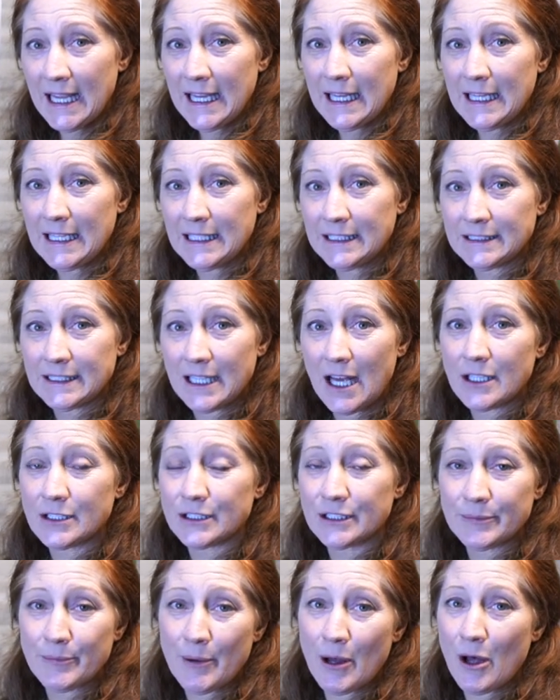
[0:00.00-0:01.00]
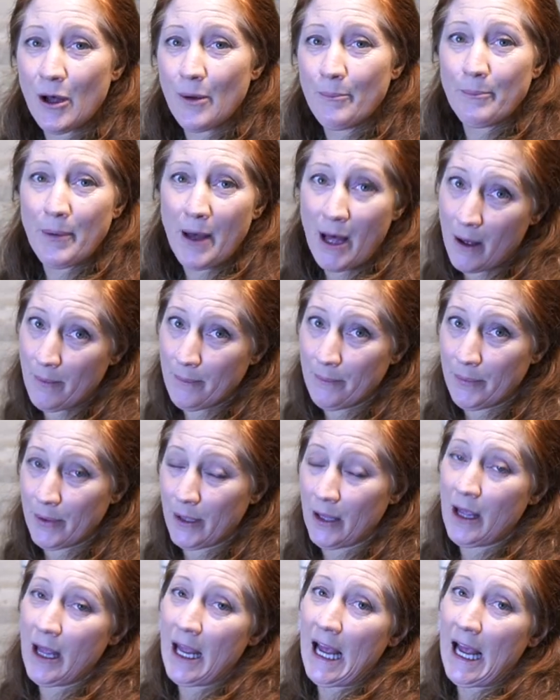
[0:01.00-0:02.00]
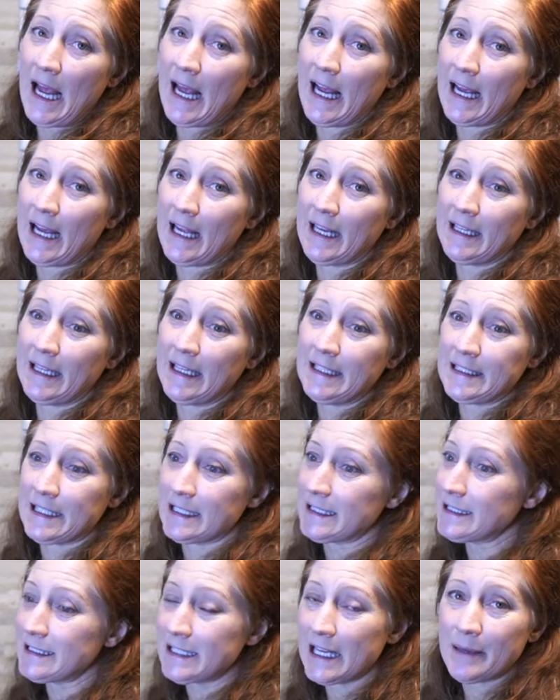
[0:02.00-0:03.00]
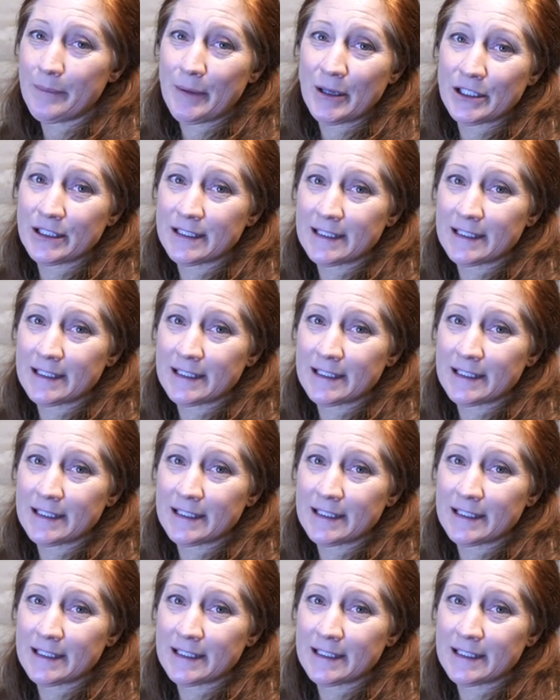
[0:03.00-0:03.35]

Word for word: is a small pump and it doesn't take much.